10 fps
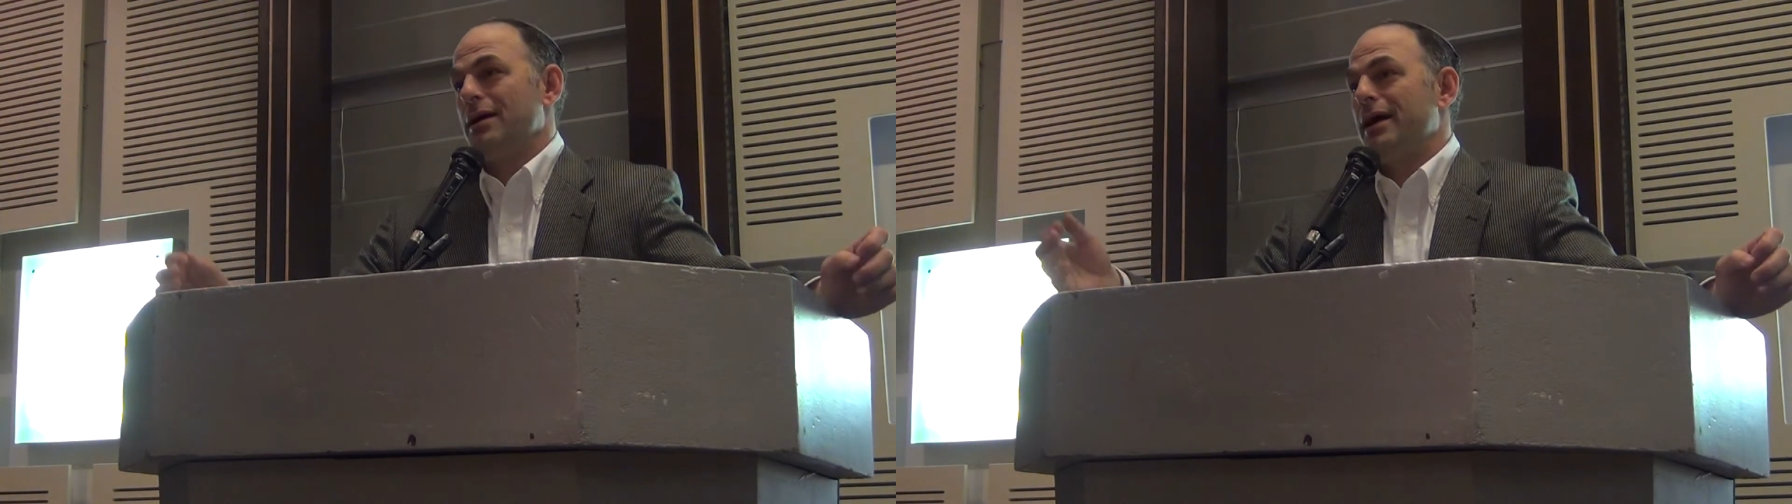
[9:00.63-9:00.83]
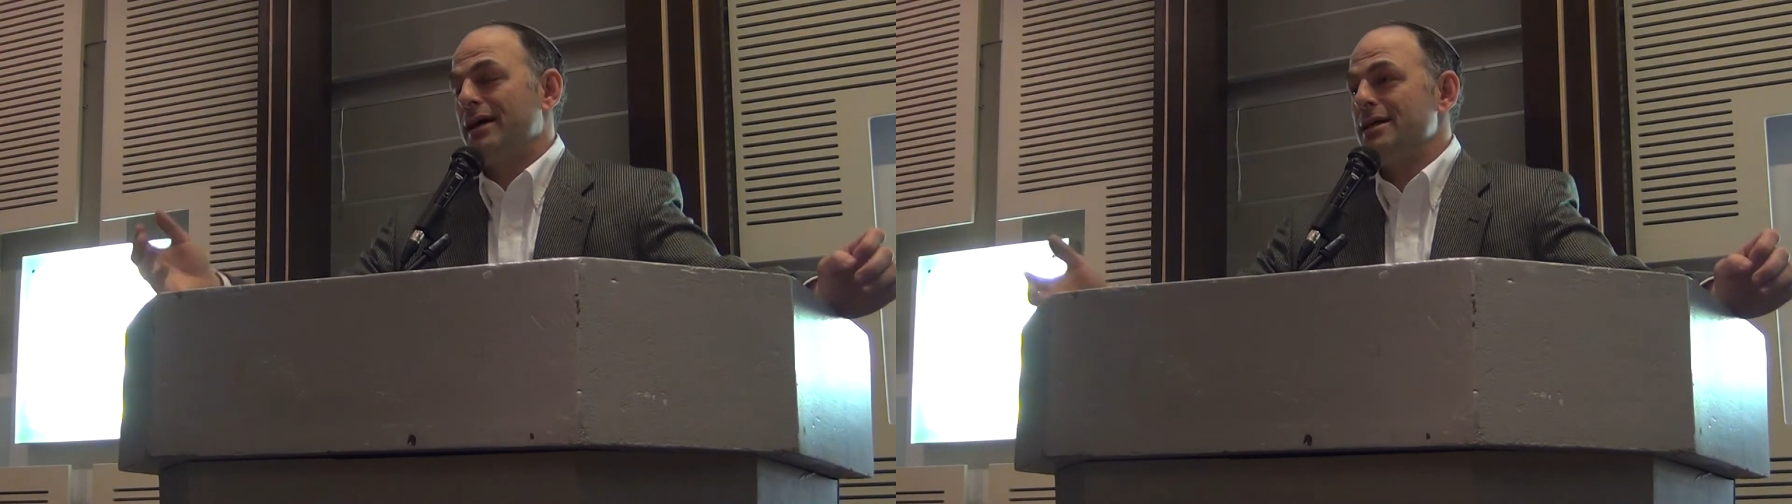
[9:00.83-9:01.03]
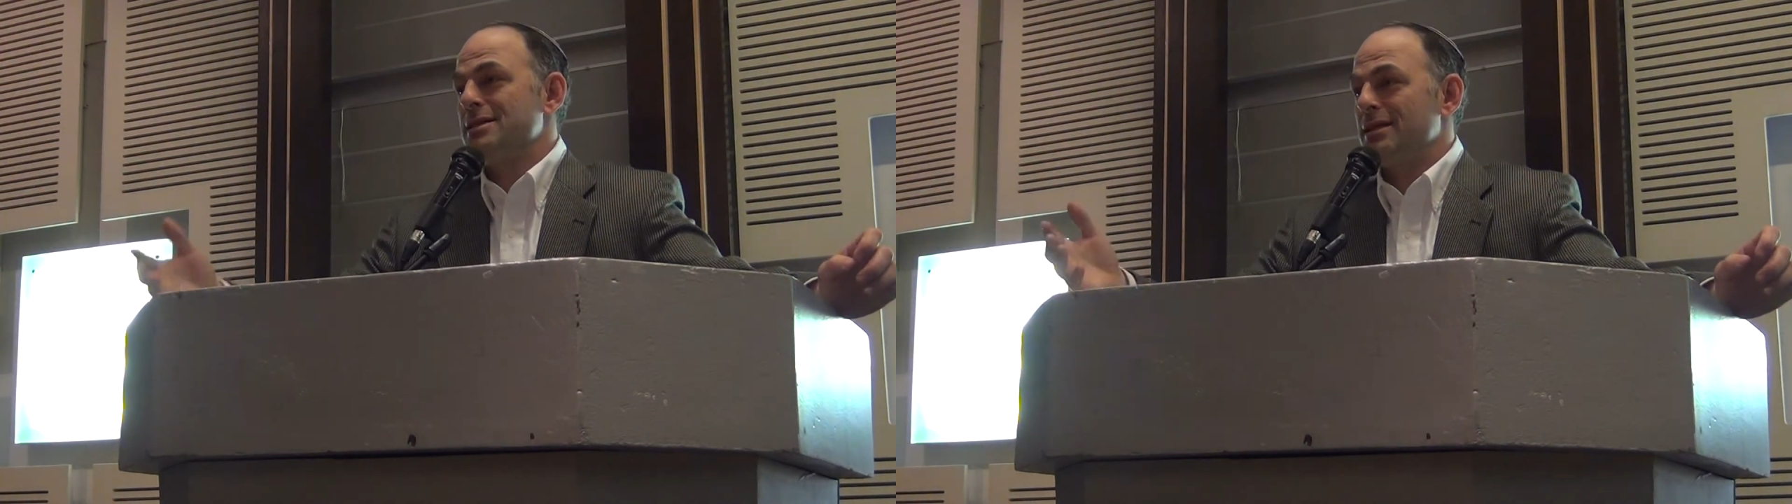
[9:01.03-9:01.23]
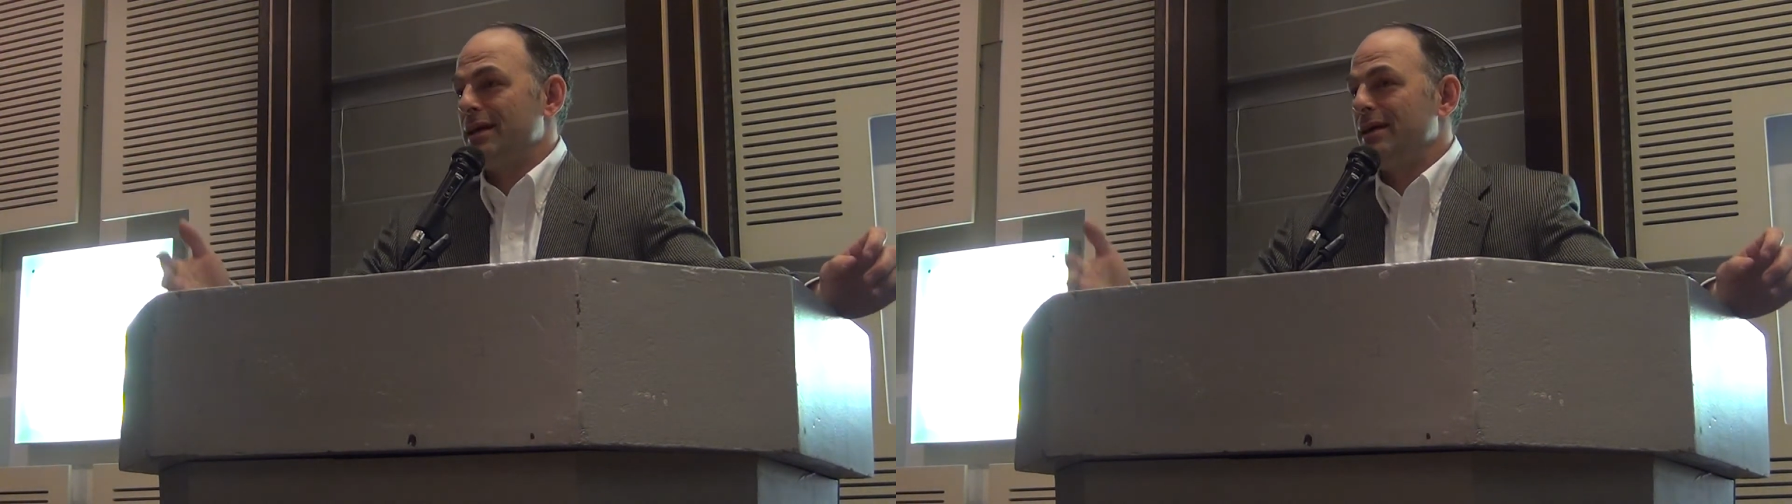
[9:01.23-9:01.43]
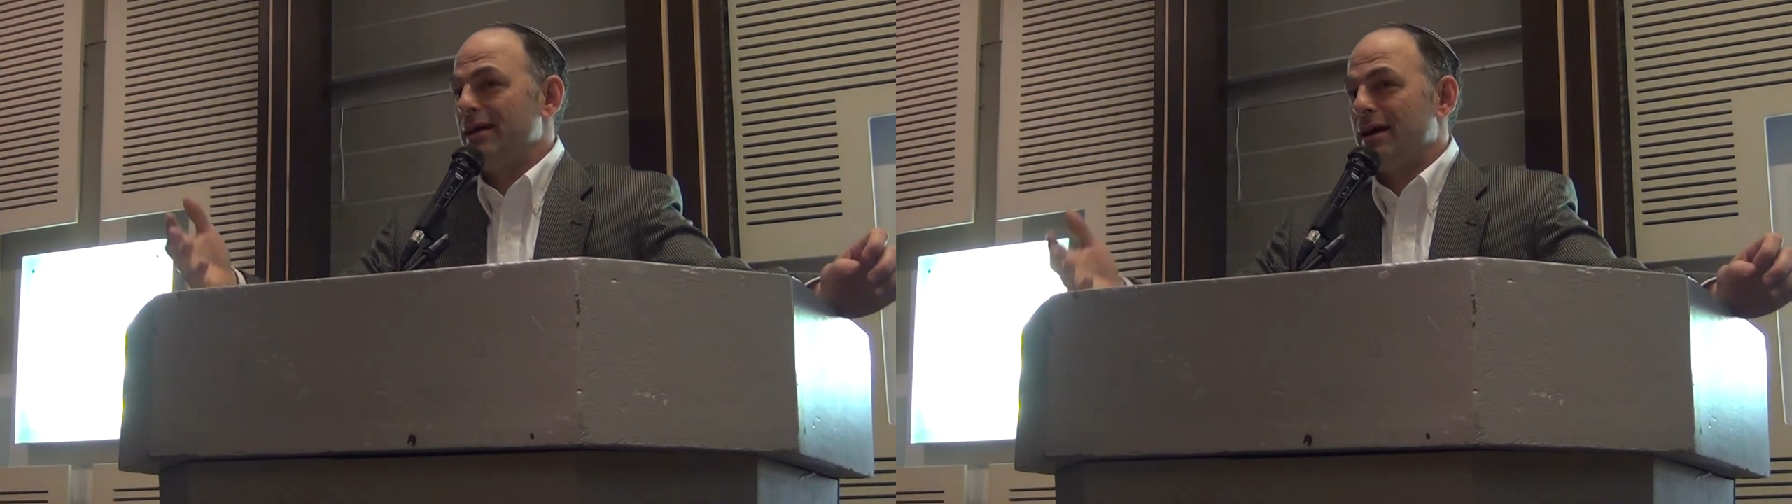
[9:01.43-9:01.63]
And I
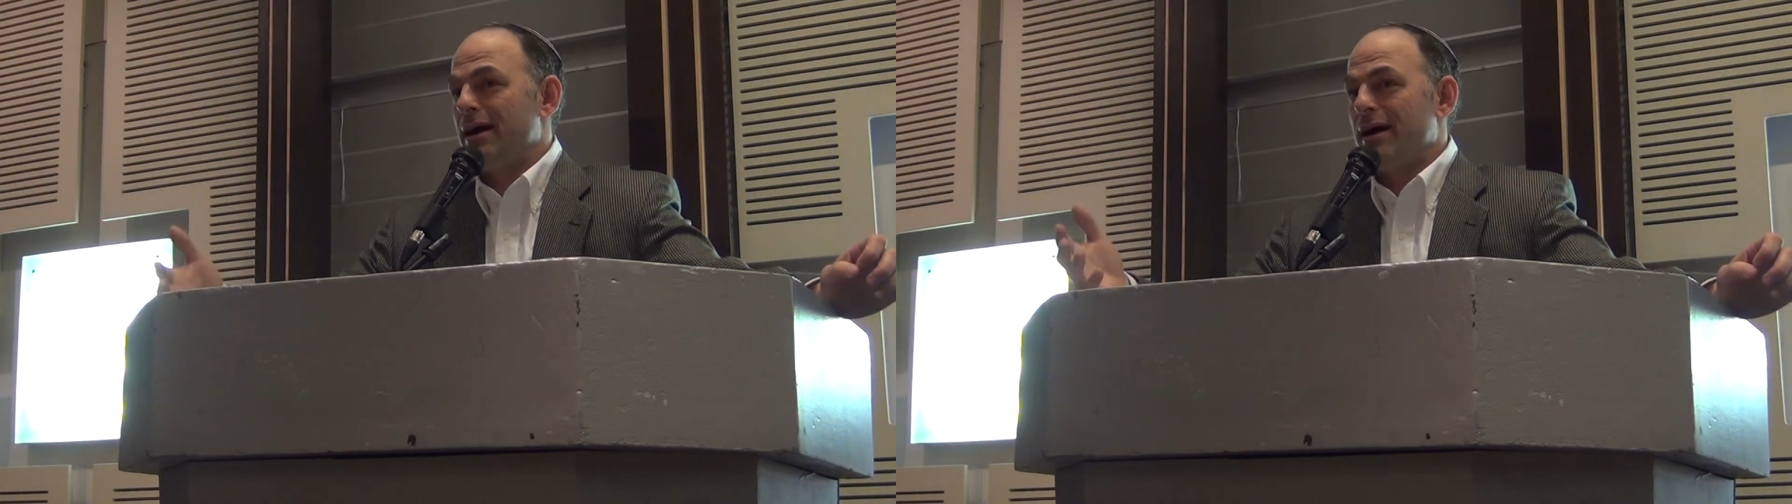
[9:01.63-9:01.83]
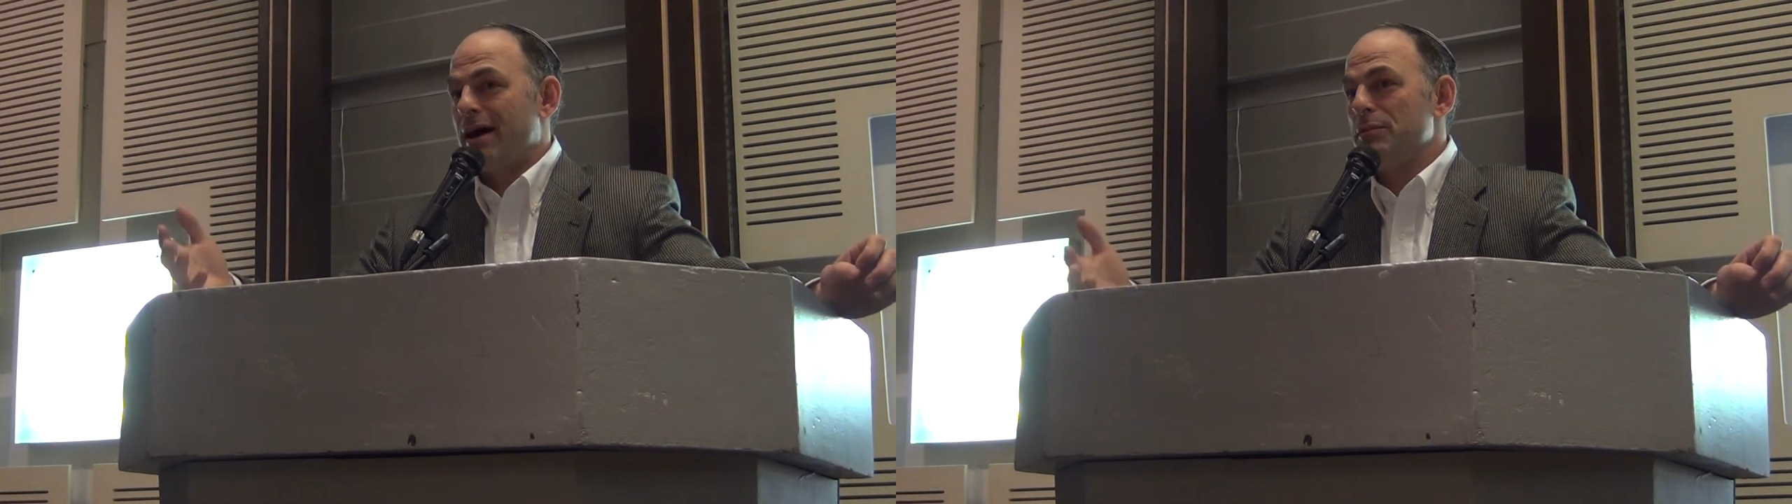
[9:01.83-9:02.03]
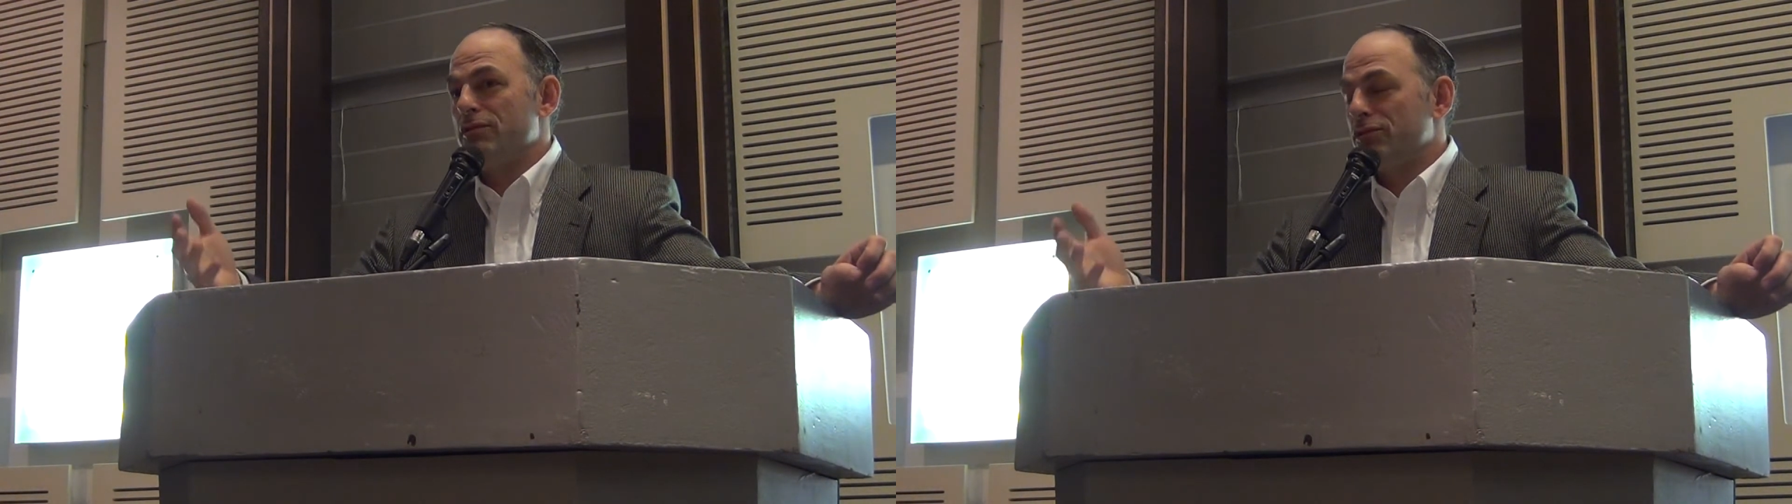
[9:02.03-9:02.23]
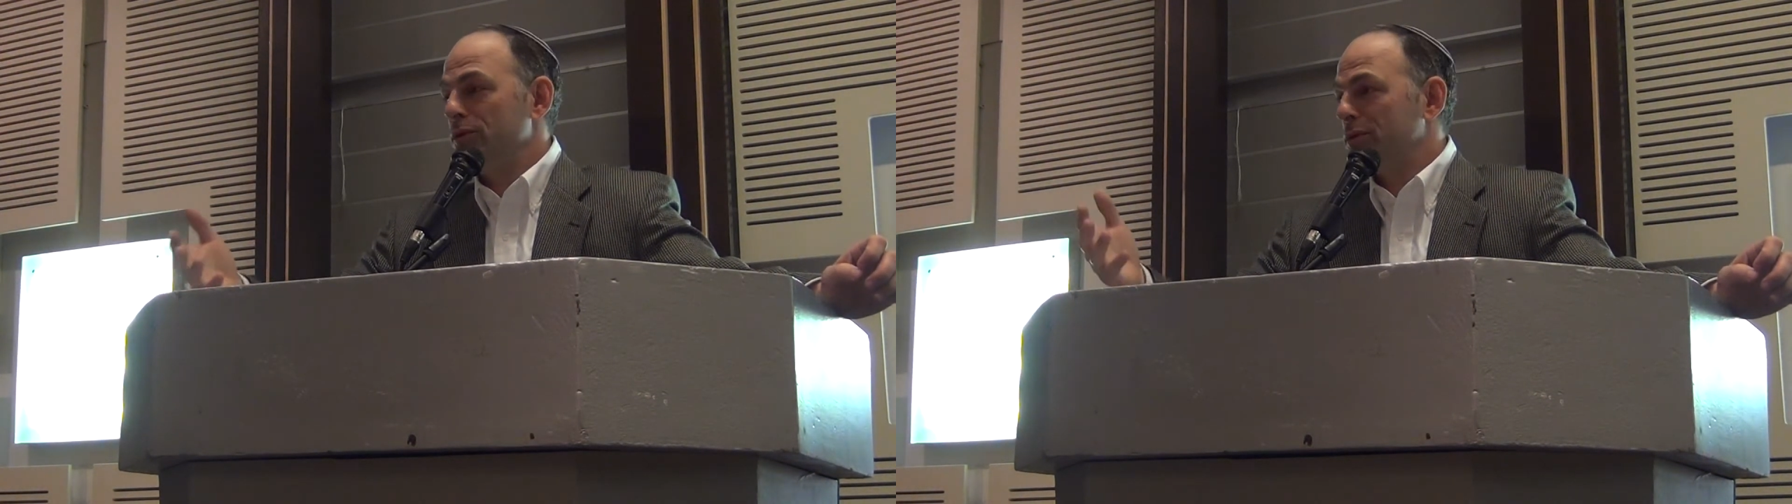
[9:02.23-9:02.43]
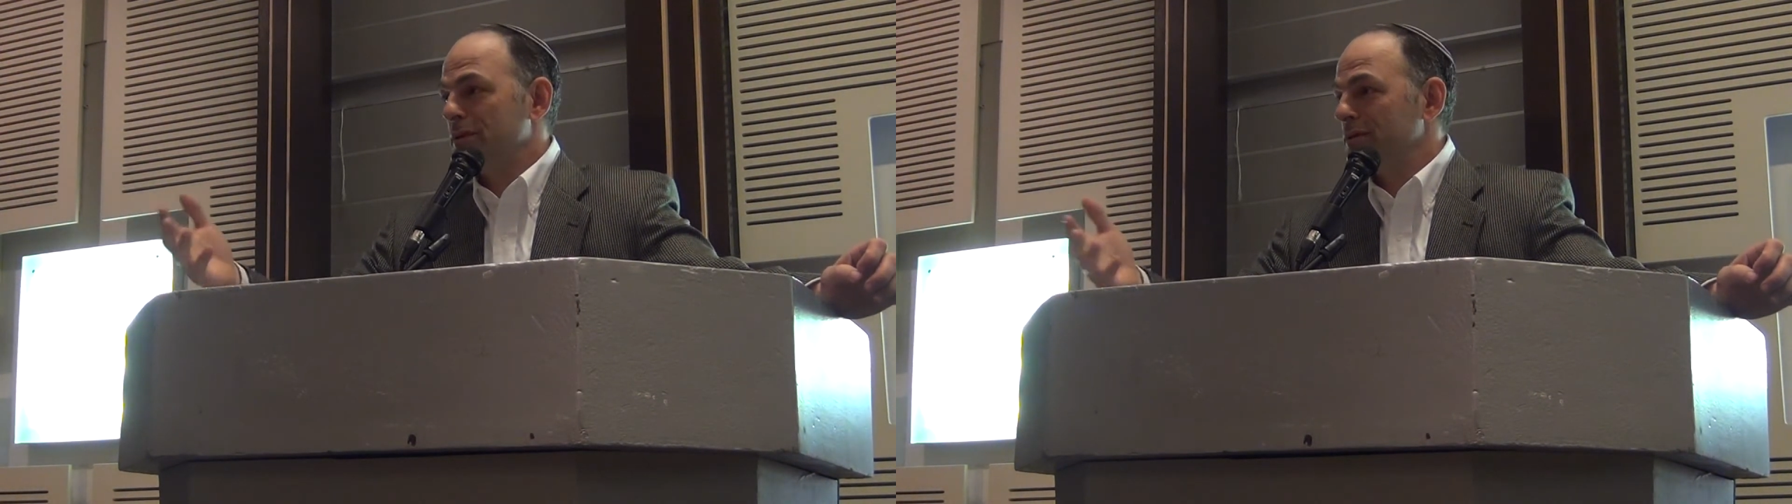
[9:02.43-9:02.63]
say, "I'm the fruit